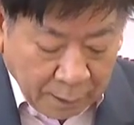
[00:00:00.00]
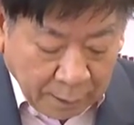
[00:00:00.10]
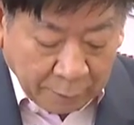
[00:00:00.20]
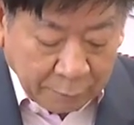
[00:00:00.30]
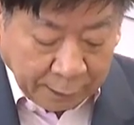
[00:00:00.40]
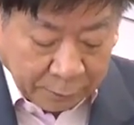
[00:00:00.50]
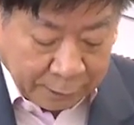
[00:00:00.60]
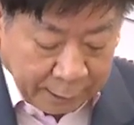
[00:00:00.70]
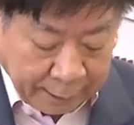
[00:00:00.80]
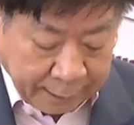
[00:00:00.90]
I would like to
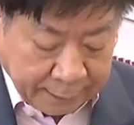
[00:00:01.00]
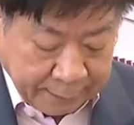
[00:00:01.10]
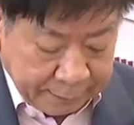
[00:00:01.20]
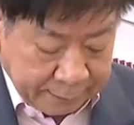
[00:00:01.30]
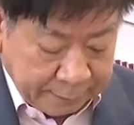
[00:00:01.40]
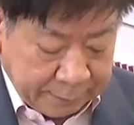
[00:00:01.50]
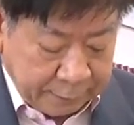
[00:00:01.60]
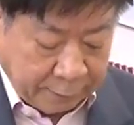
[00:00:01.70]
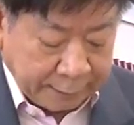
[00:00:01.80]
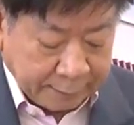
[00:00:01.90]
thank
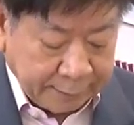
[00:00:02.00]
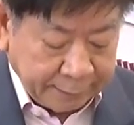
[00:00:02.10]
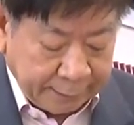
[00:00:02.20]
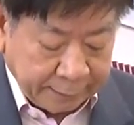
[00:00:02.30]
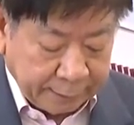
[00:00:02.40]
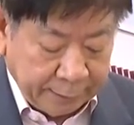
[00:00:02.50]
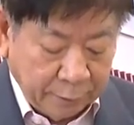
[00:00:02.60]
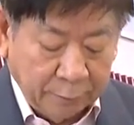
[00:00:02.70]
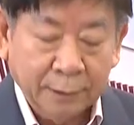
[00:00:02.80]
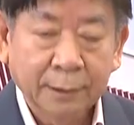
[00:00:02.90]
Your Excellency Anthony
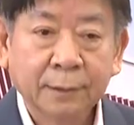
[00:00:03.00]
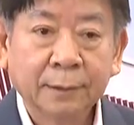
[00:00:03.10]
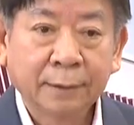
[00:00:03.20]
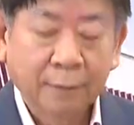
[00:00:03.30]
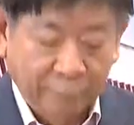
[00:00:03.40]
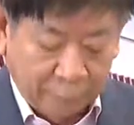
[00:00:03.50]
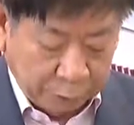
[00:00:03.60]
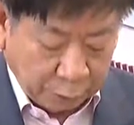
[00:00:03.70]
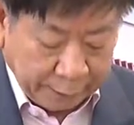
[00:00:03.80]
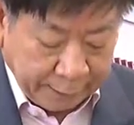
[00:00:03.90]
Loke for
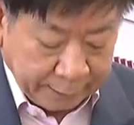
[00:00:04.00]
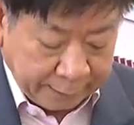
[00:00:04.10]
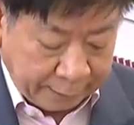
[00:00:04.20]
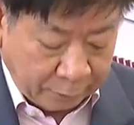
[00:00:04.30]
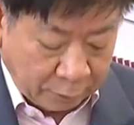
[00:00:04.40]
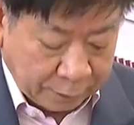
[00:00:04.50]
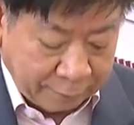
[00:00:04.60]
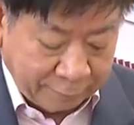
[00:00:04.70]
joining the inaugural